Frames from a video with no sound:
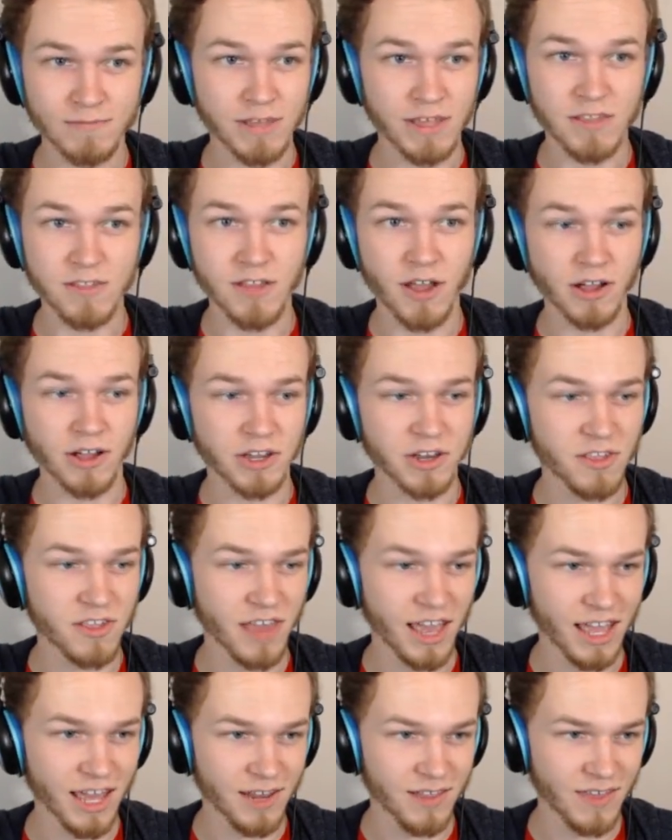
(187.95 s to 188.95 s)
he's not gonna
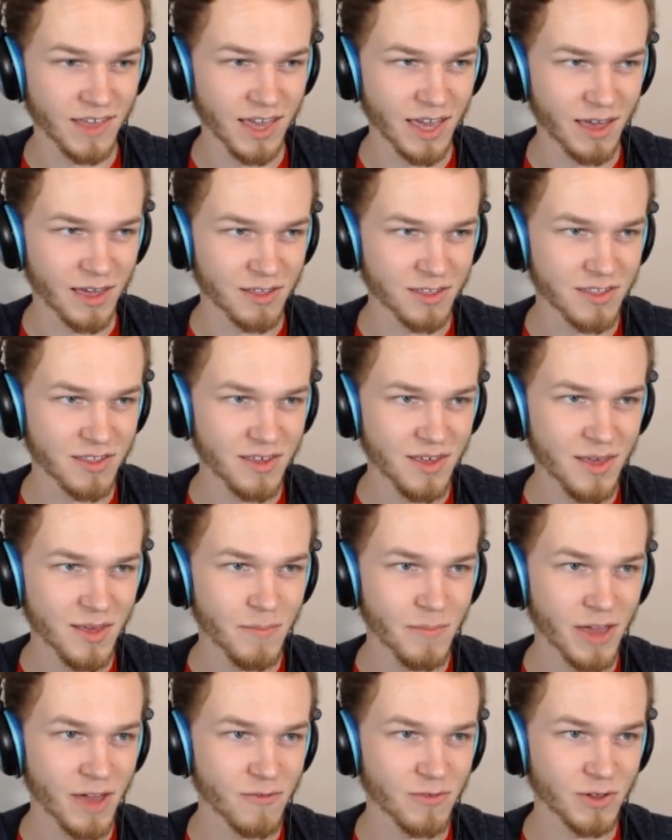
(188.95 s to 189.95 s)
say anything else.
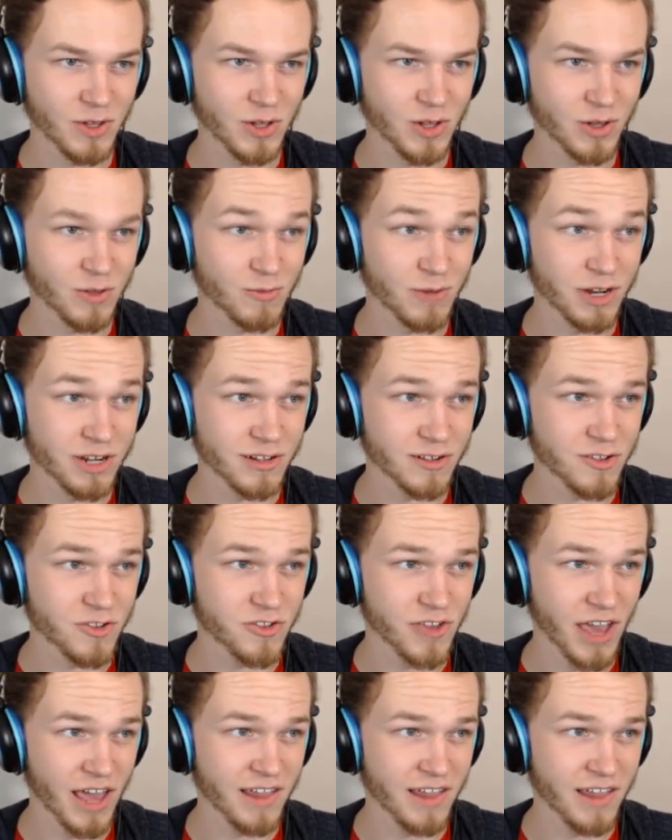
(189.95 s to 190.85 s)
But yeah, if we could look at Riddler's